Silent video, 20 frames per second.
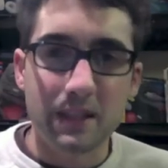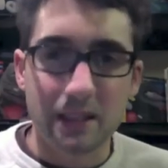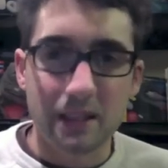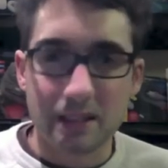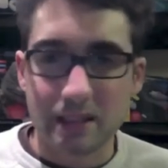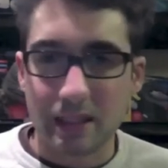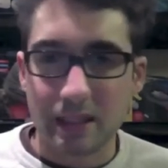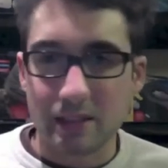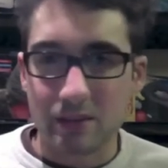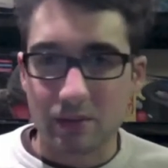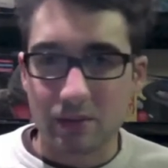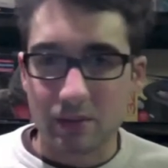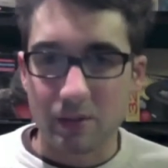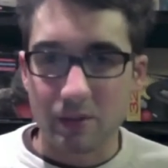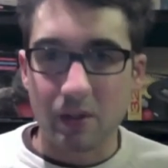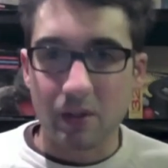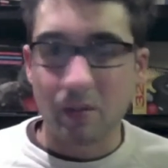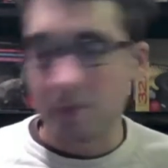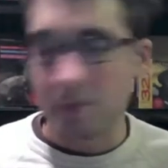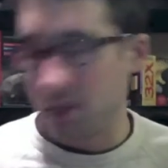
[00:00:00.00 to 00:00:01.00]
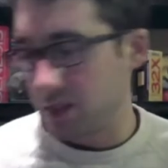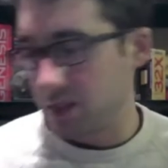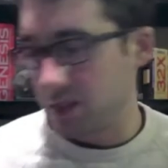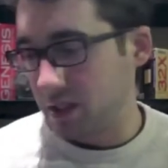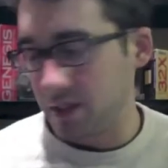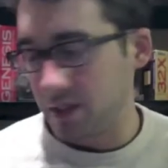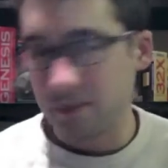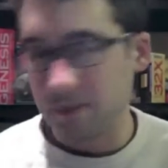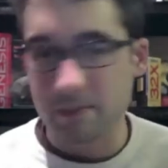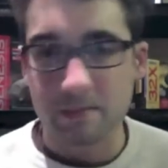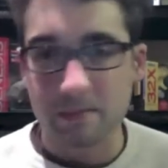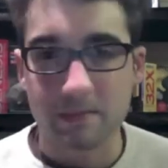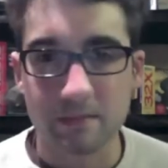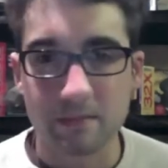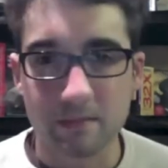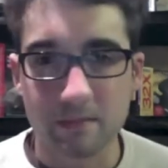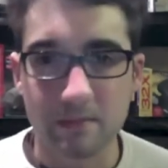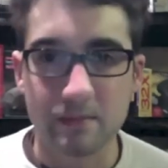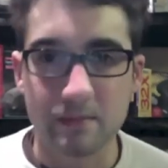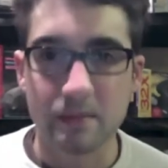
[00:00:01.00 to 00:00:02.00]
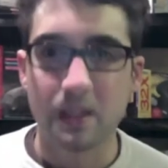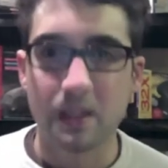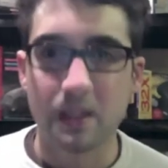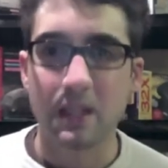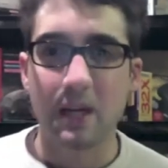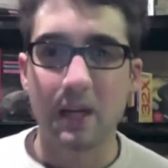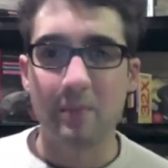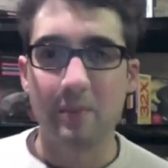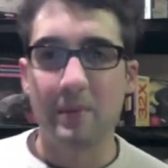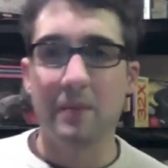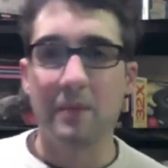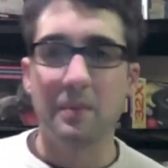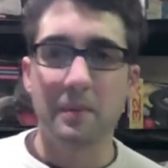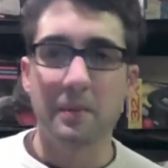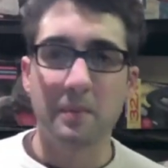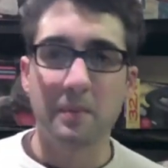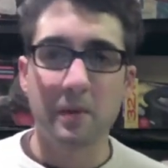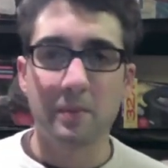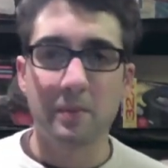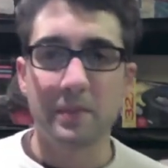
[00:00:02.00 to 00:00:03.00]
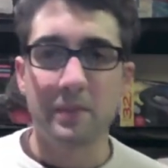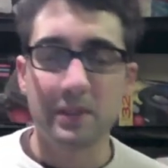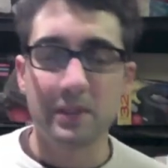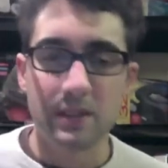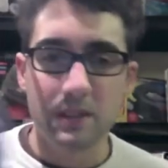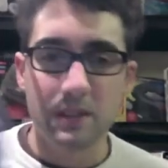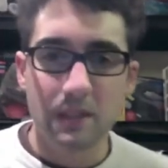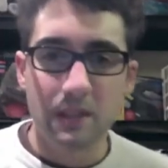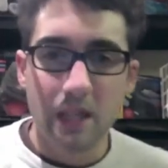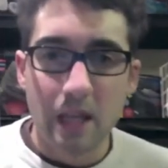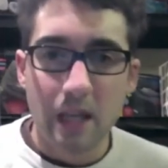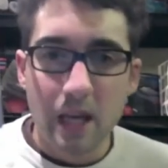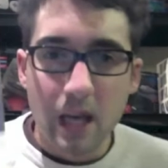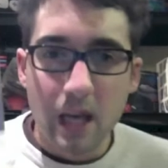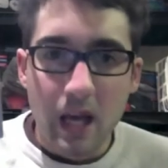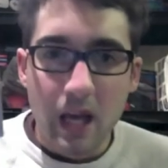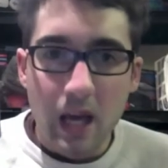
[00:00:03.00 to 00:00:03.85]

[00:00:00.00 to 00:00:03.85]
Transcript: I think this is a side-scrolling RPG, kind of beat 'em up RPG.